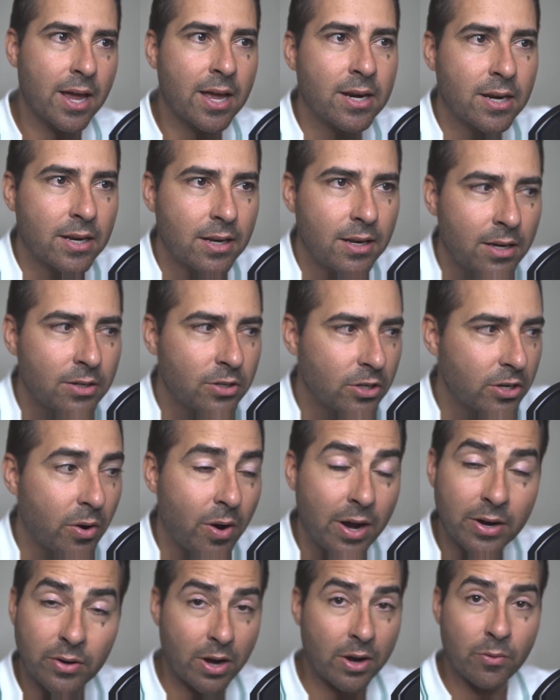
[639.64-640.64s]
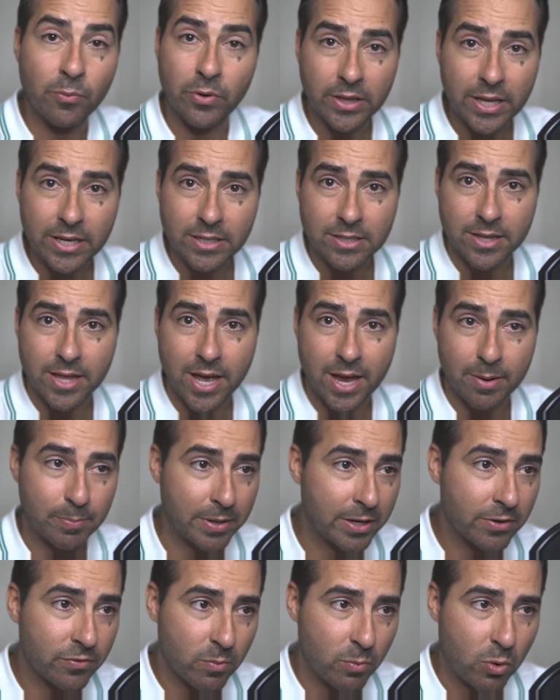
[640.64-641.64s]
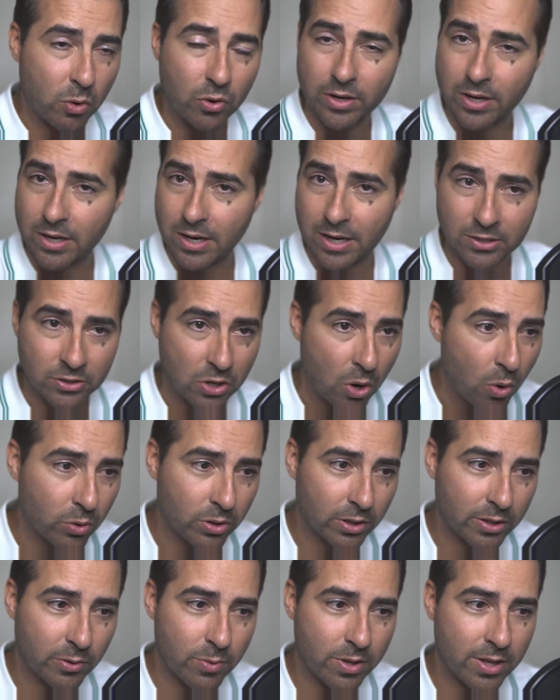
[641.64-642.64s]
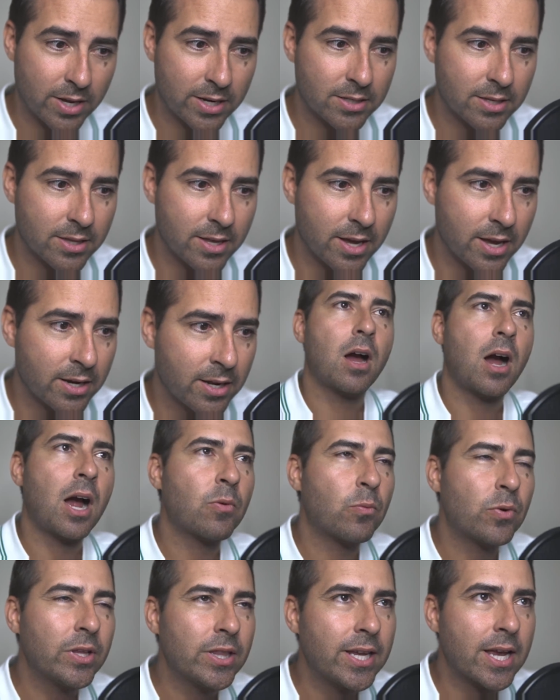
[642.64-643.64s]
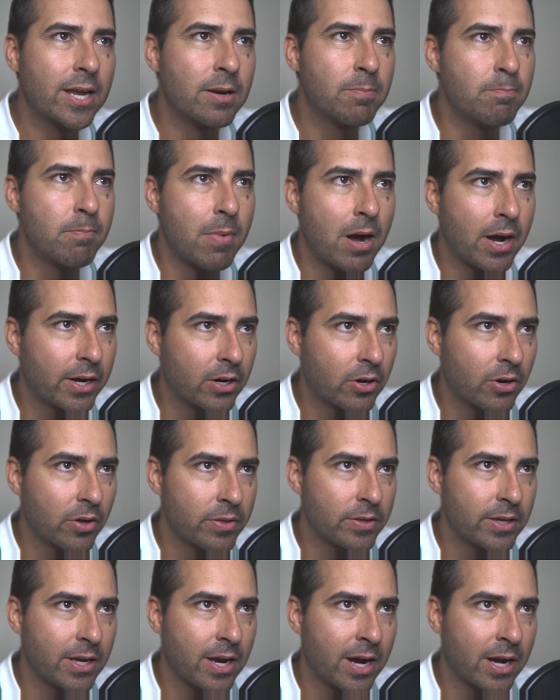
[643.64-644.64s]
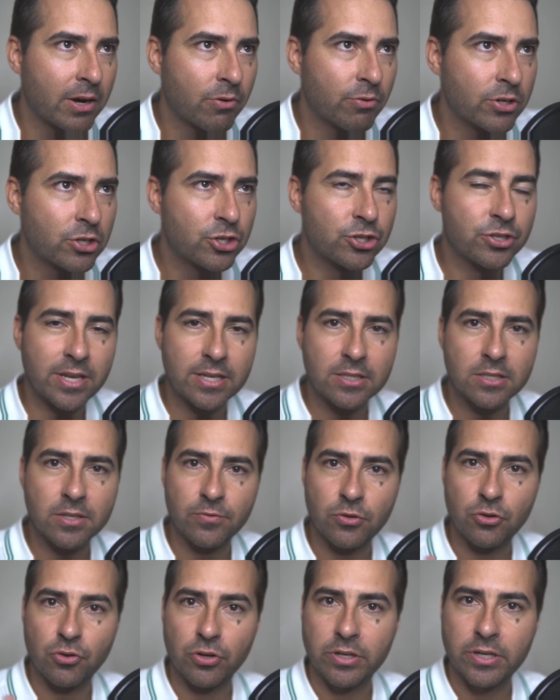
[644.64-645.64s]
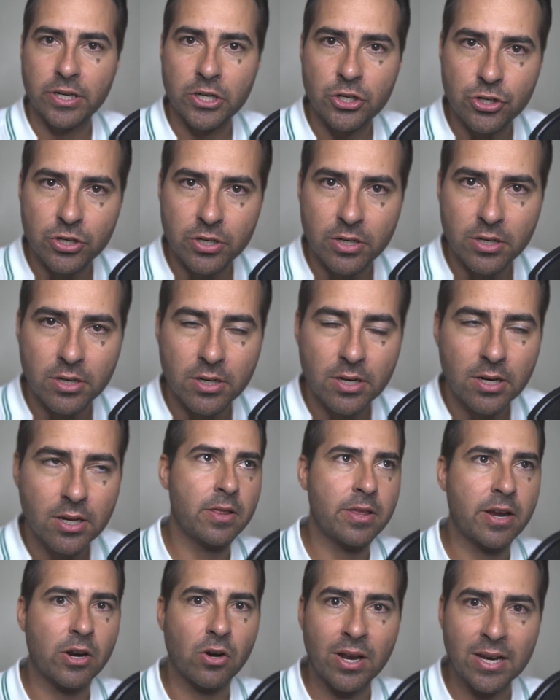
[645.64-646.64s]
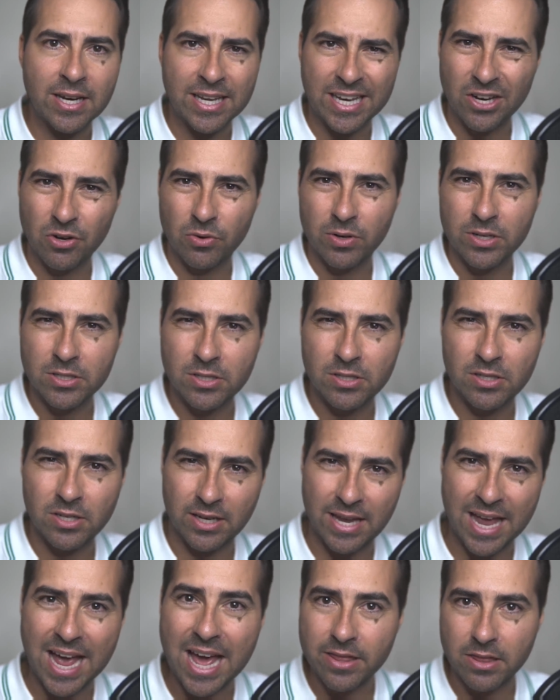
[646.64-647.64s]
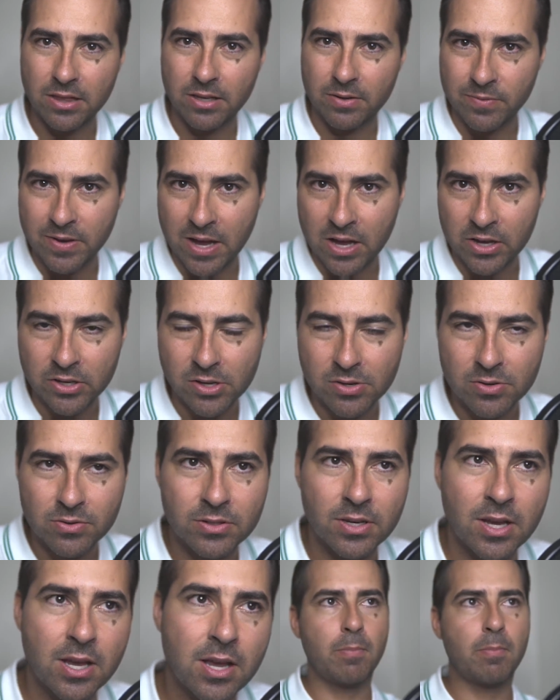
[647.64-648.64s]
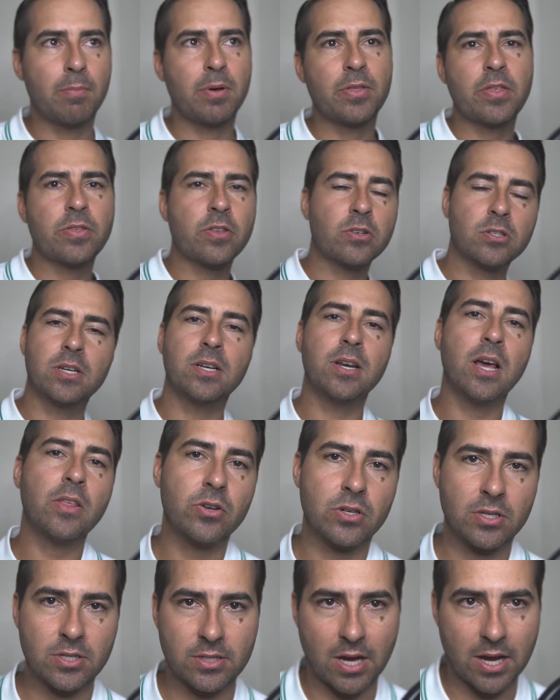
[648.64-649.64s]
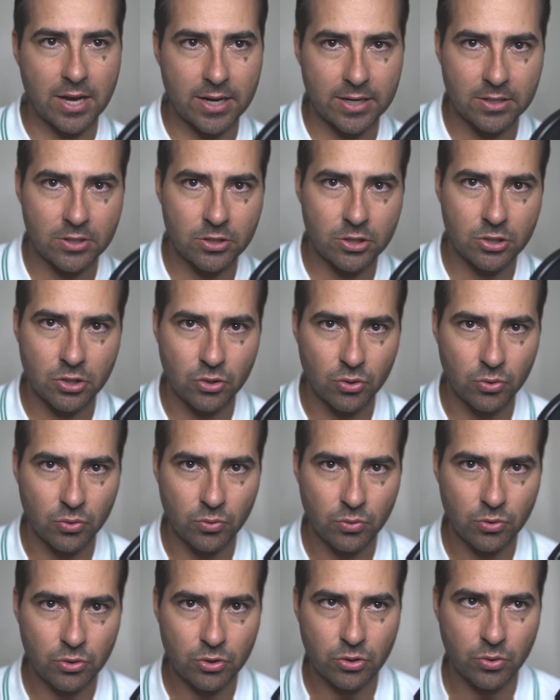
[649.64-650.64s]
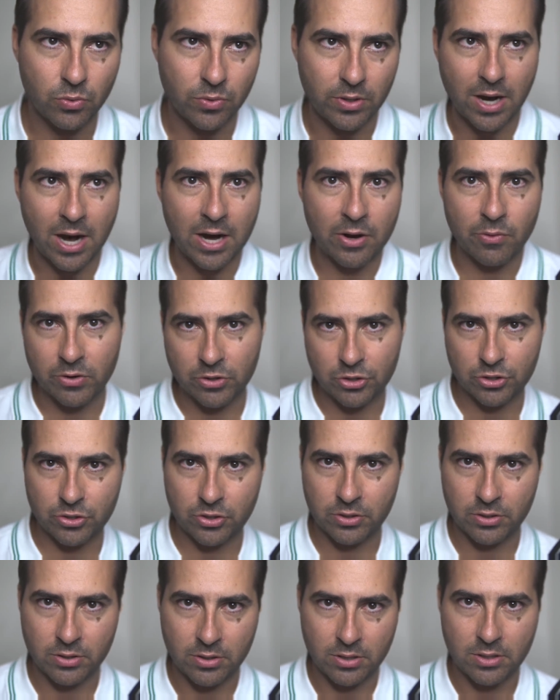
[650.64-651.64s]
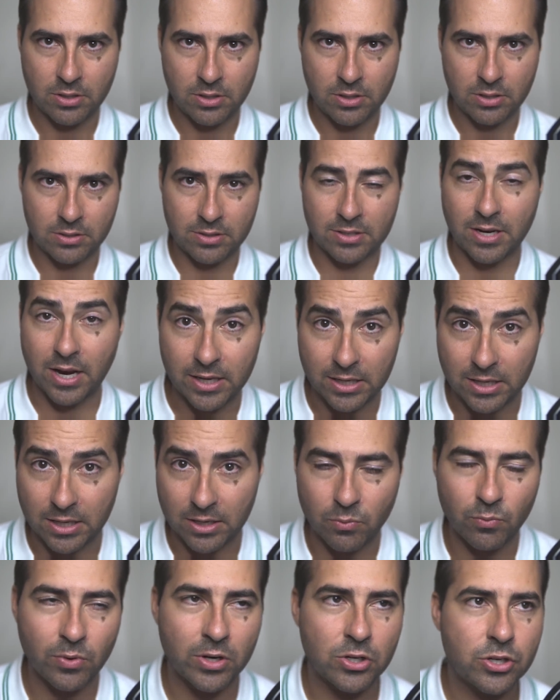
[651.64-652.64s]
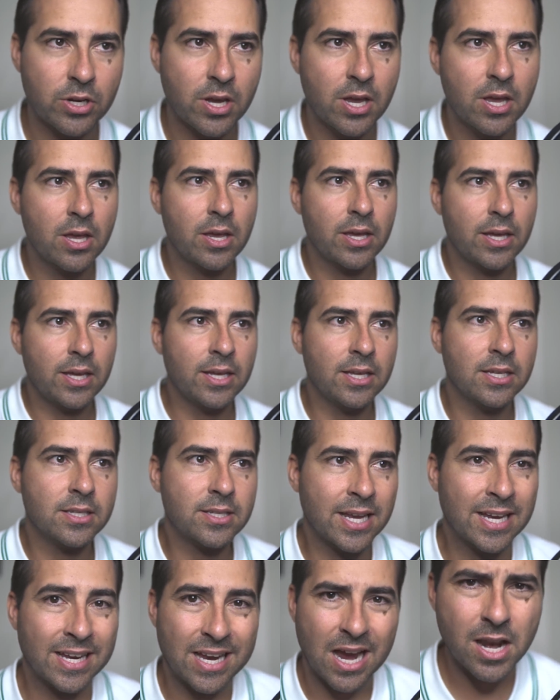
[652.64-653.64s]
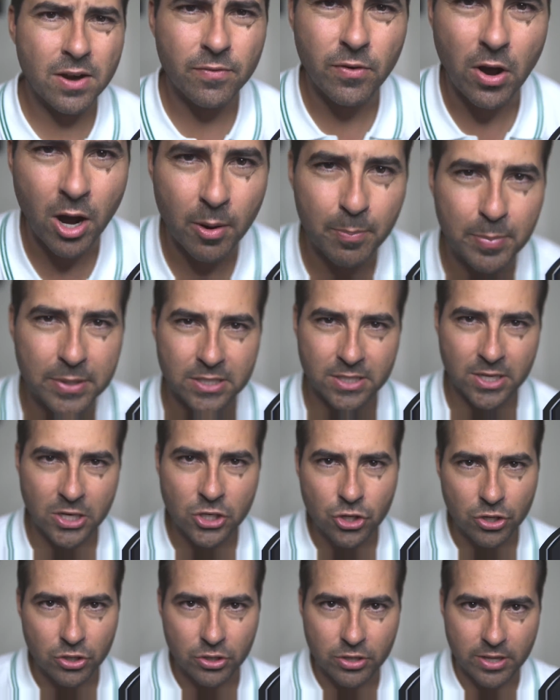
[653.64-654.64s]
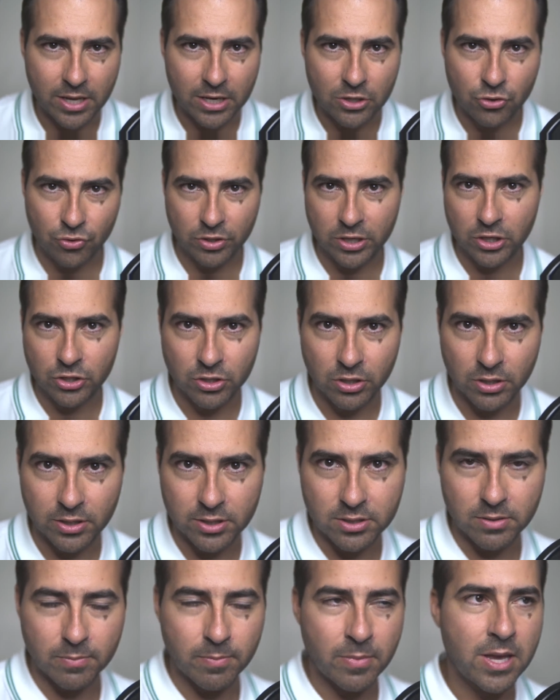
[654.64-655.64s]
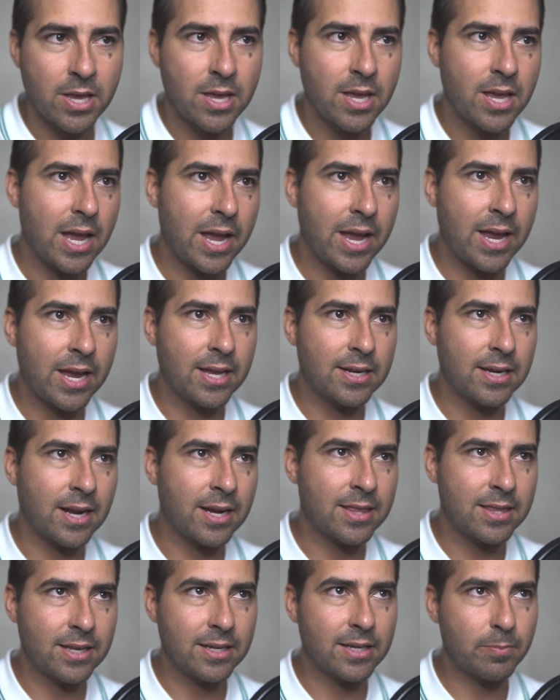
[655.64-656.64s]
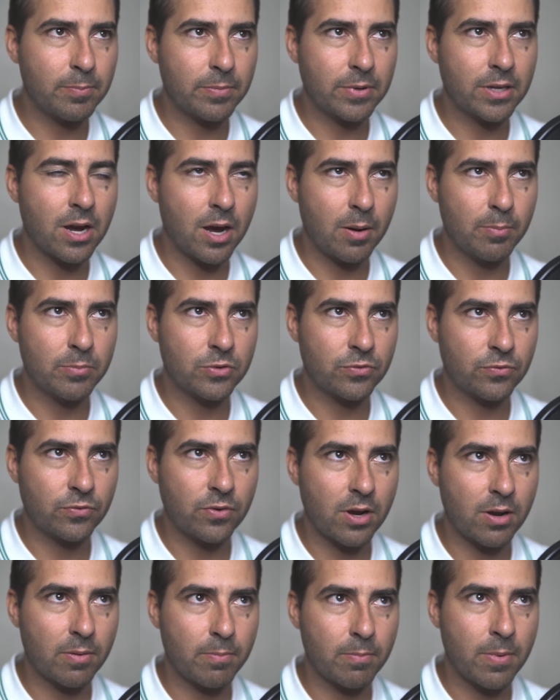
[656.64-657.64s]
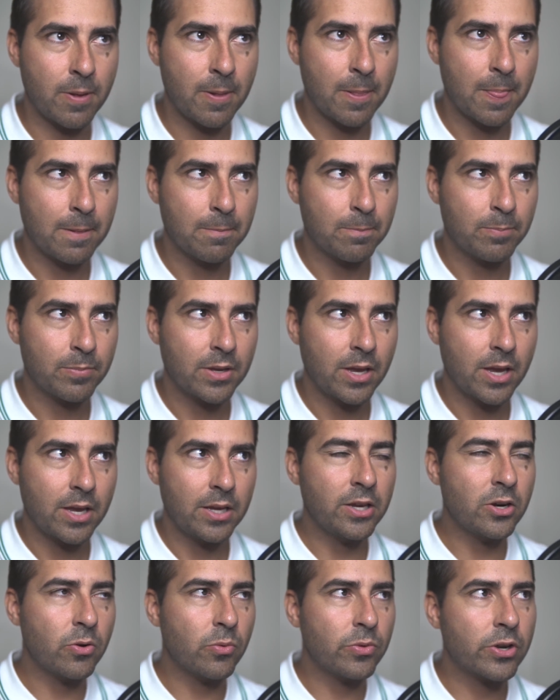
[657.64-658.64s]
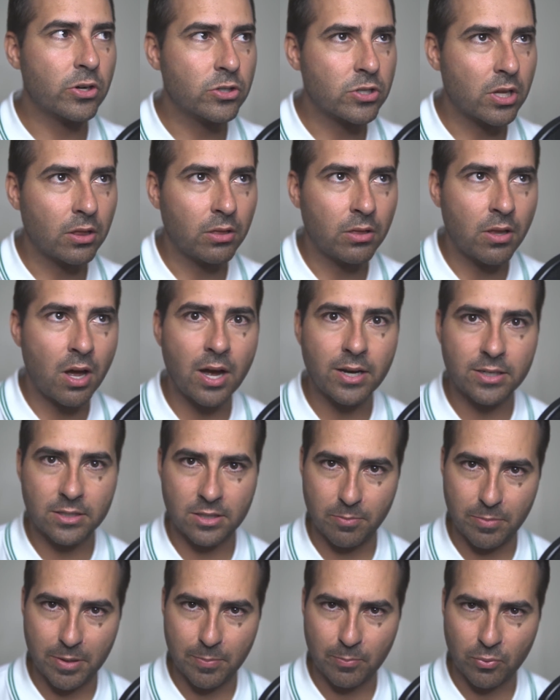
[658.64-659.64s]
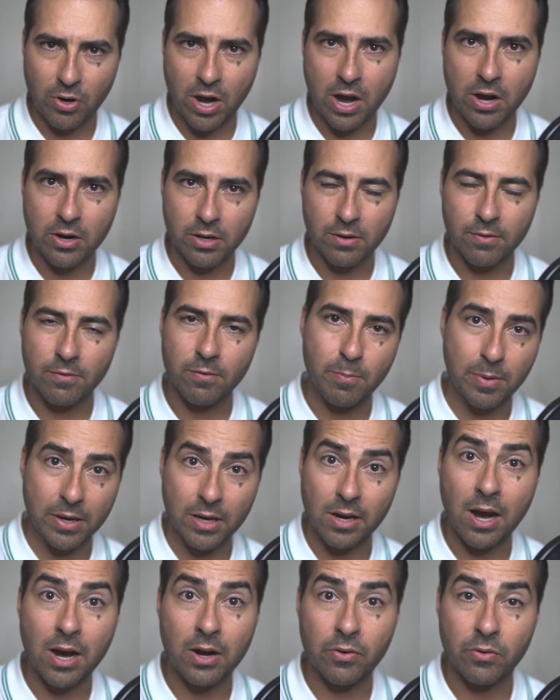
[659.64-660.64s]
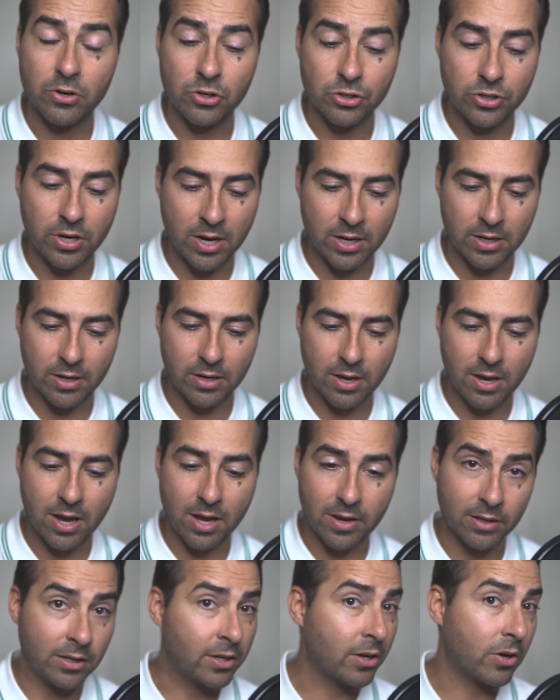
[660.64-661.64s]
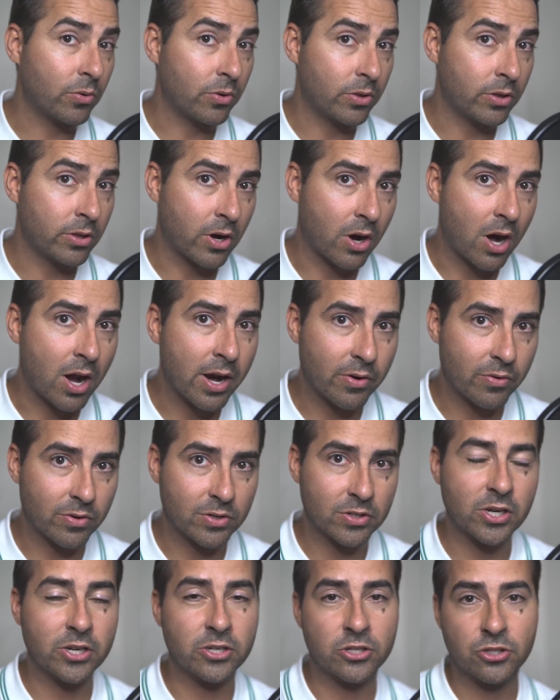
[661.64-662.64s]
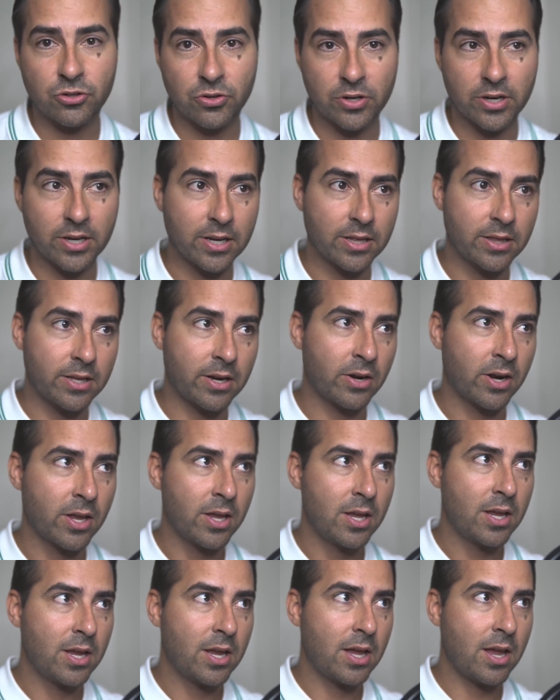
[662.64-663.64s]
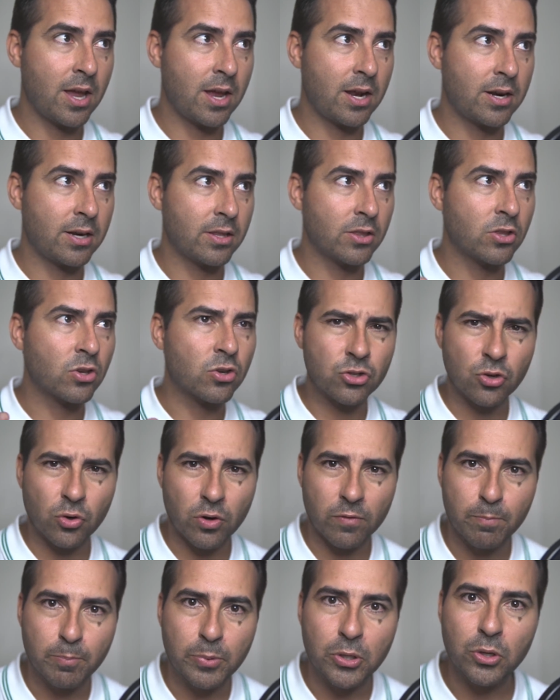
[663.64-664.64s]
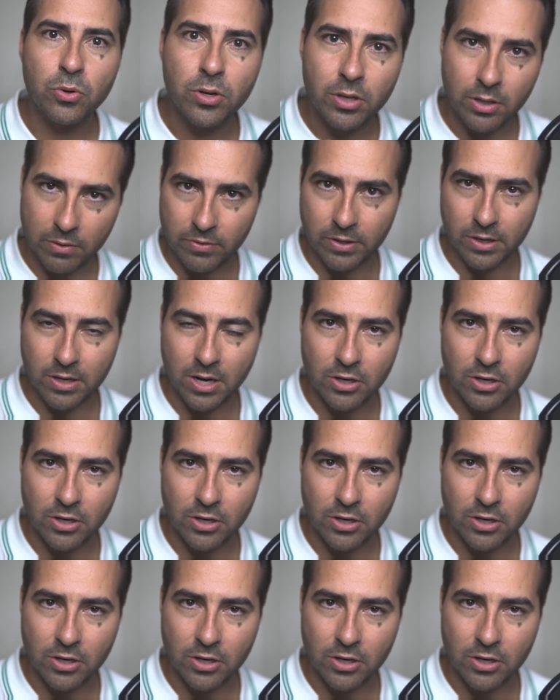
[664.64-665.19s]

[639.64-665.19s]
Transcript: and and you know I, I relate to that being from oregon i totally relate to that i really admire the irish sense of tradition their adherence to catholic values but then there's another side to to the irish psyche which is in kind of opposition to that traditionalism and i think it comes from you know, there's a lot to be proud of being Irish and, you know, their Irish history and their, and the sort of beauty of the